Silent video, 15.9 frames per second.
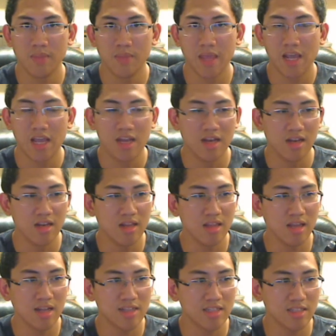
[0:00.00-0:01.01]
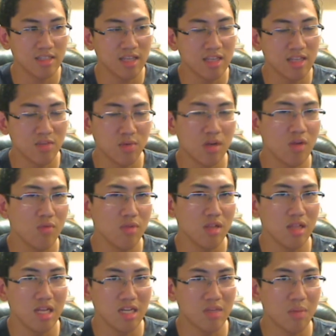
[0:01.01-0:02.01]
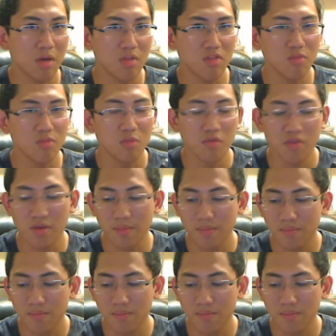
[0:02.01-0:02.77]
and that's what I really liked about this movie.